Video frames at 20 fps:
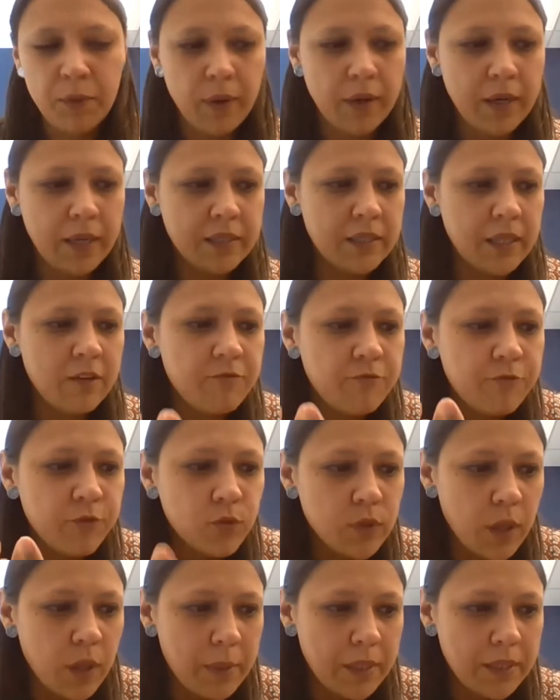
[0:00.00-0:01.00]
It's
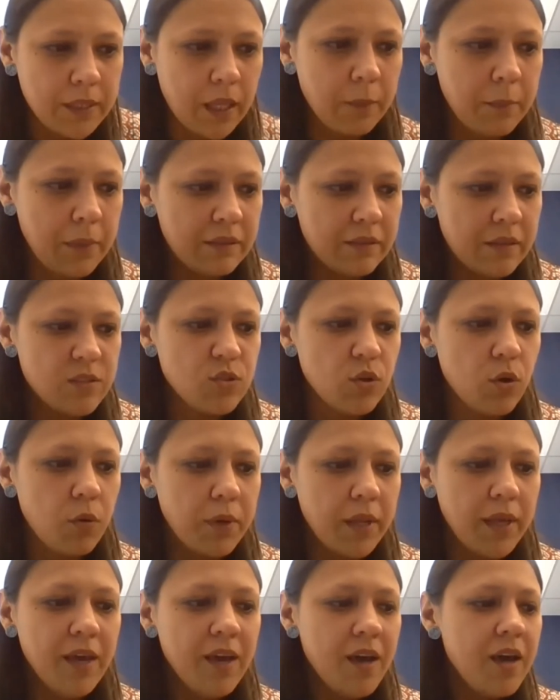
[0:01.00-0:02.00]
ambivalent
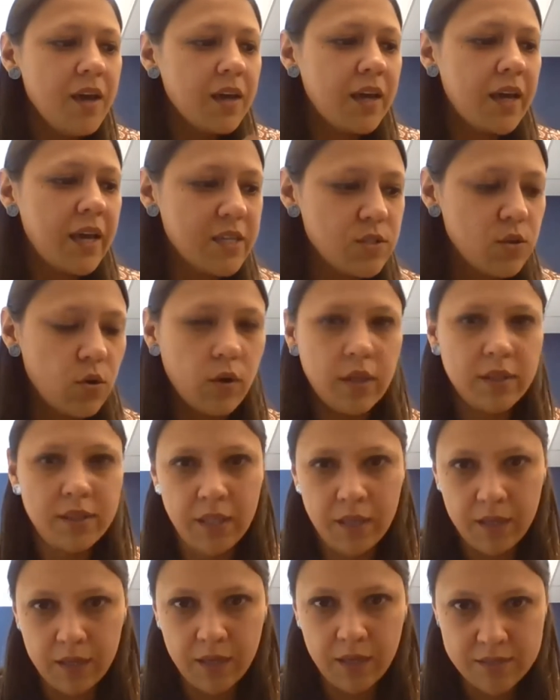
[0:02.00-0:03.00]
mainly
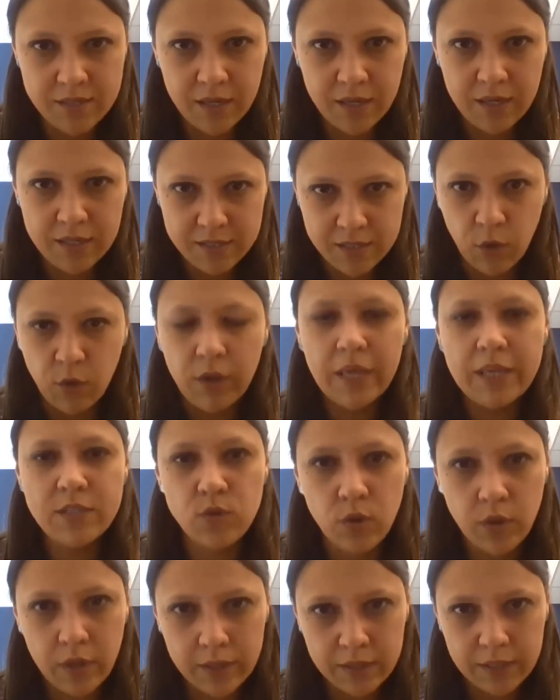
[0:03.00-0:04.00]
on
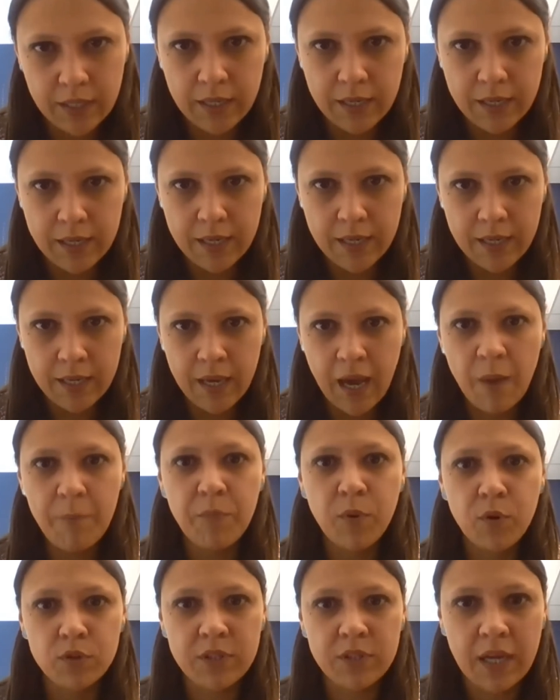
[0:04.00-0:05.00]
what the state
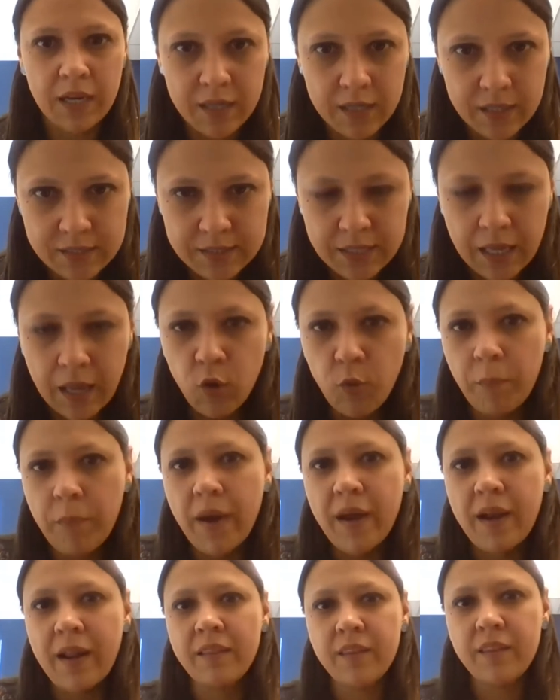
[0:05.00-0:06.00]
has to do,
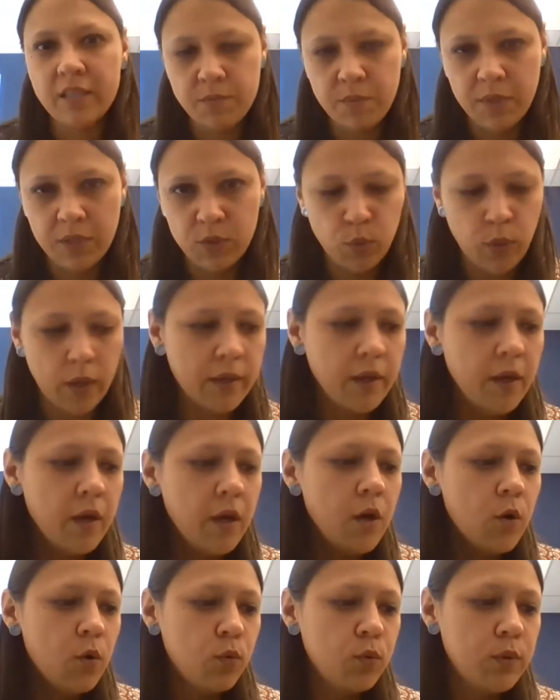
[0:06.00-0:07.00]
what the state
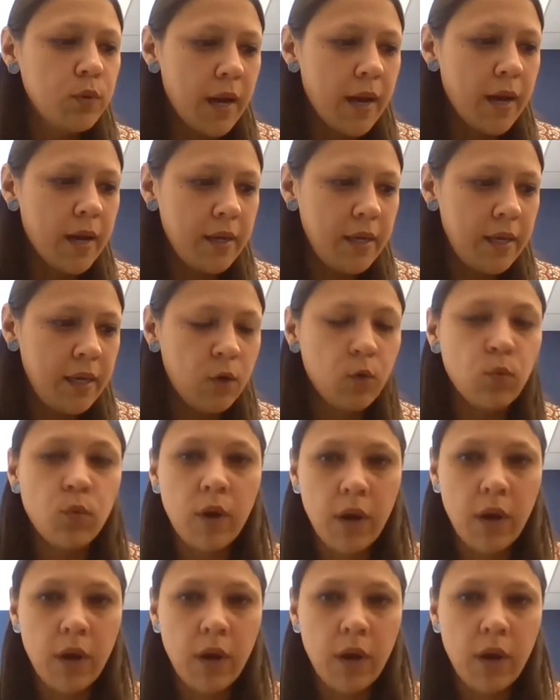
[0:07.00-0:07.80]
should contribute,